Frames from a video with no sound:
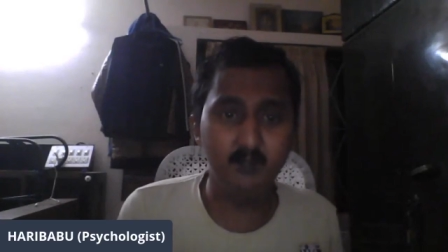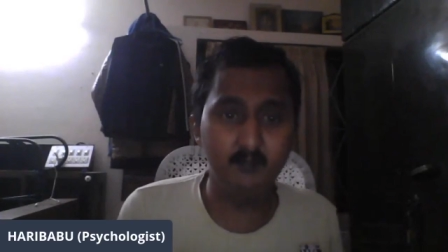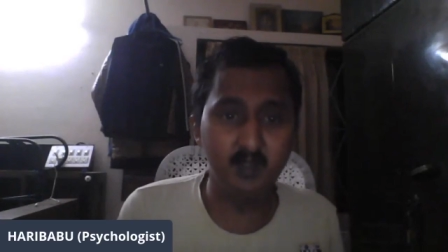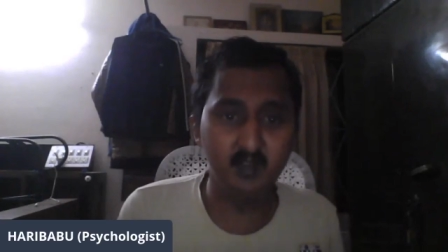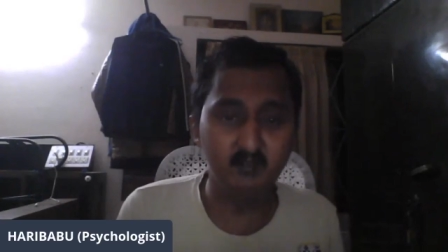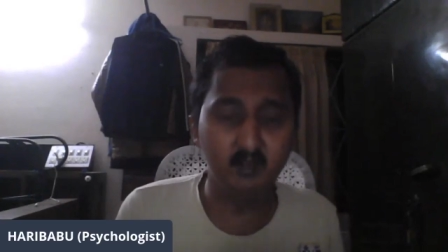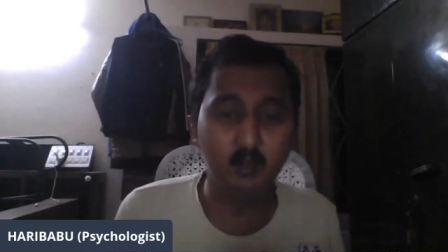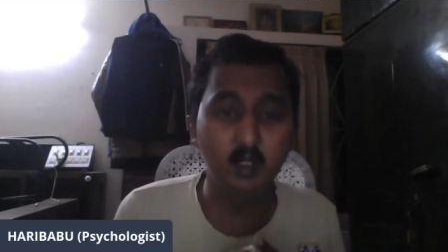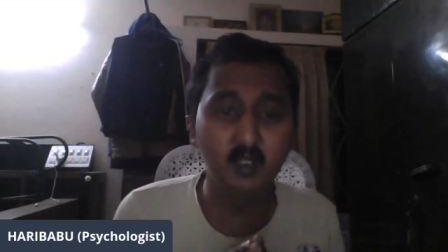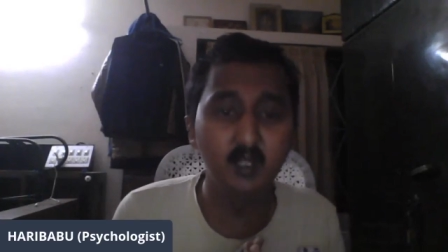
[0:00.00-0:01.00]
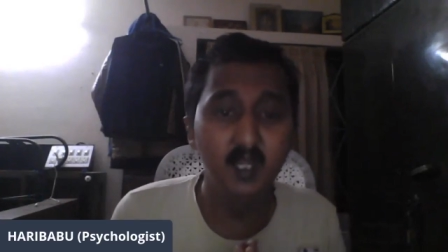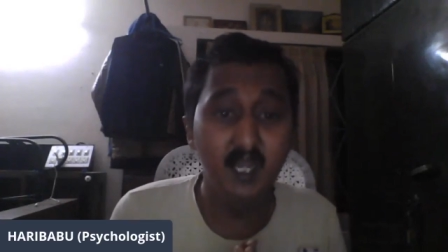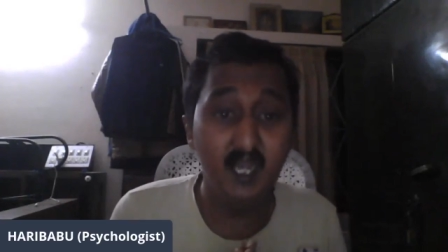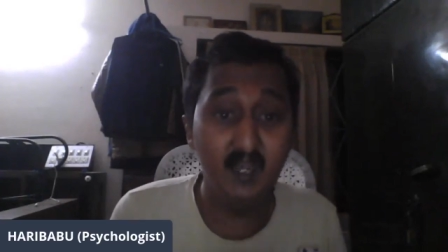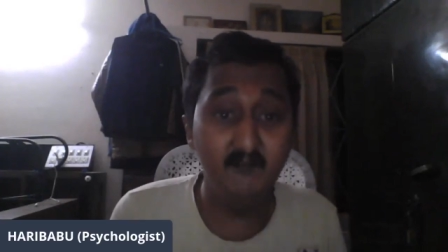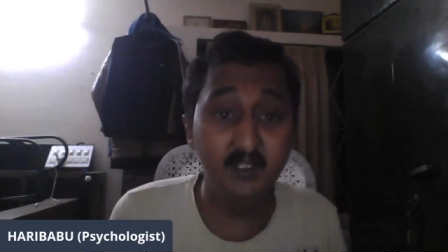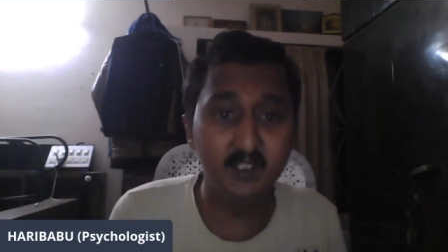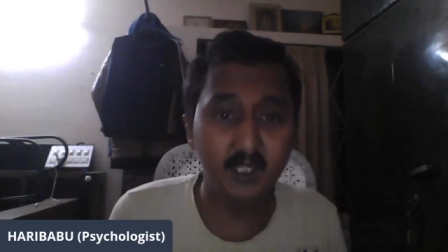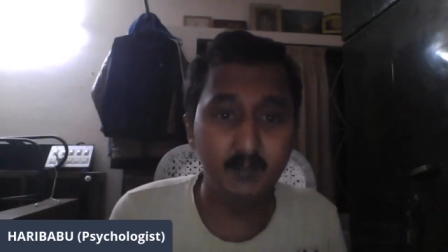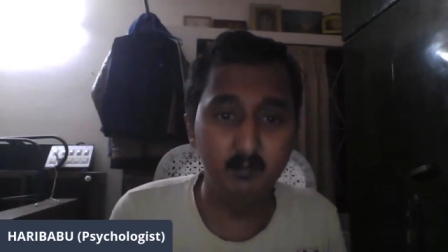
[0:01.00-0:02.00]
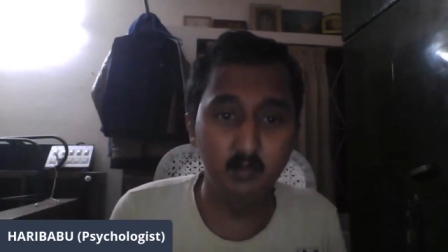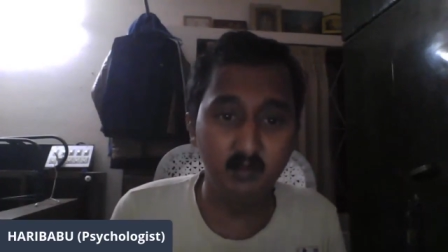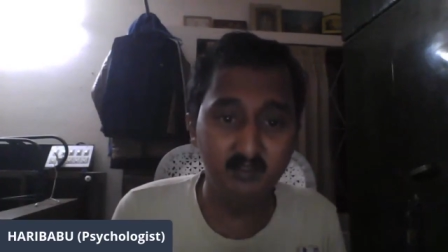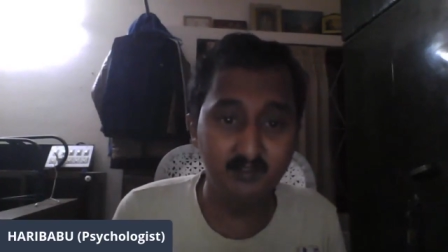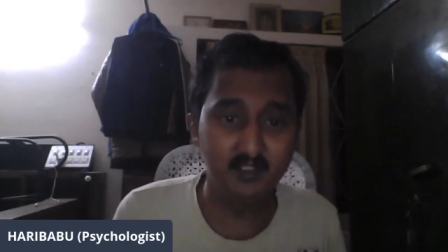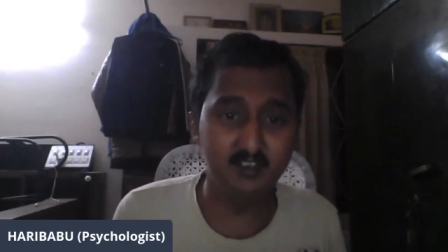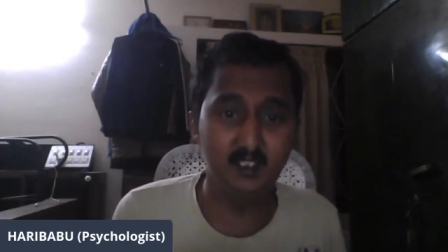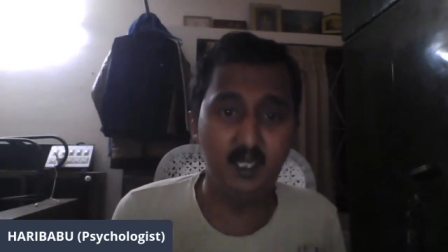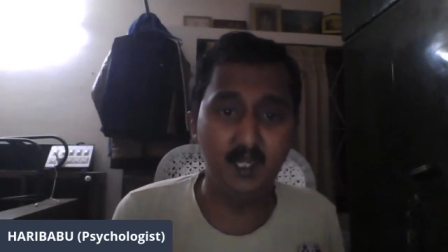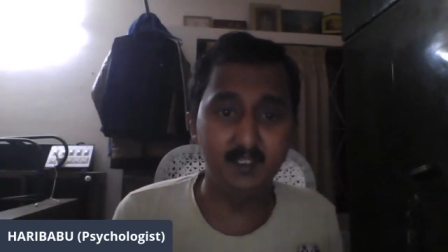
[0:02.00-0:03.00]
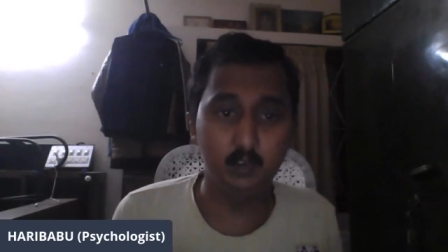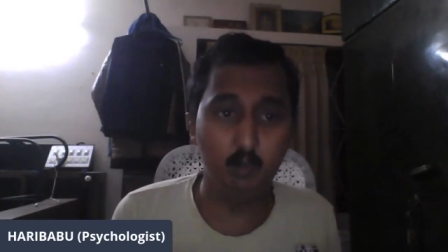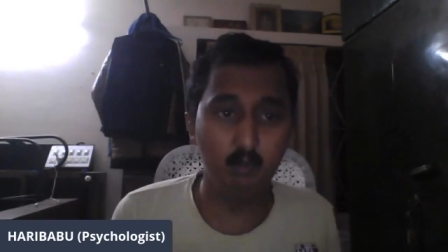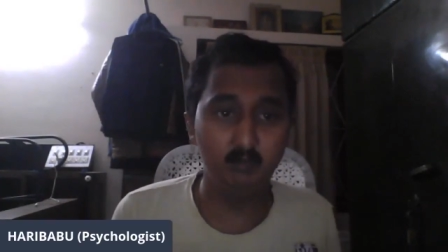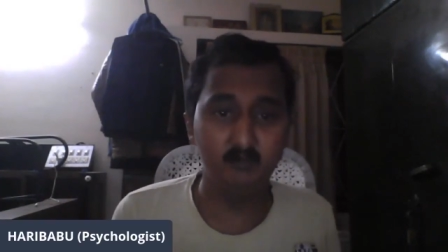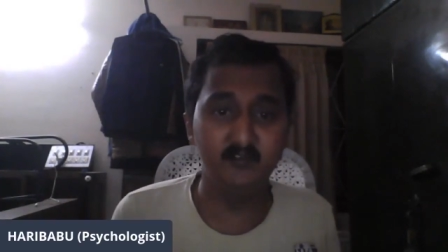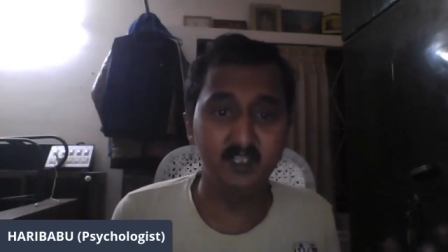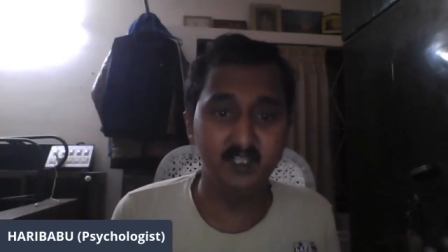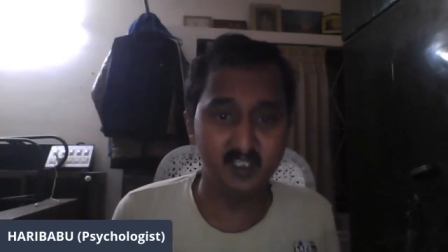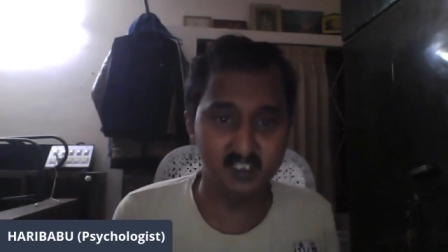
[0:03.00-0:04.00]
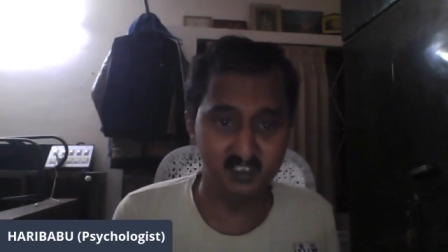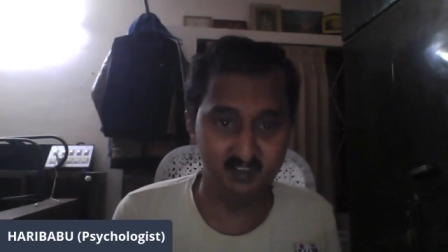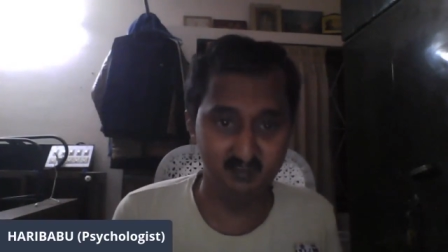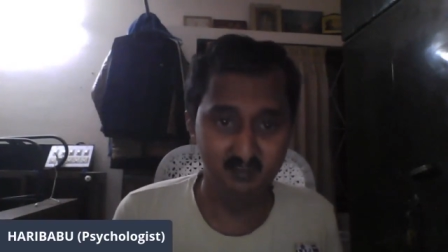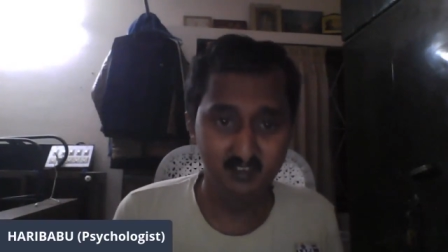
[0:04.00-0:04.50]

members are not having time to sit and talk with each other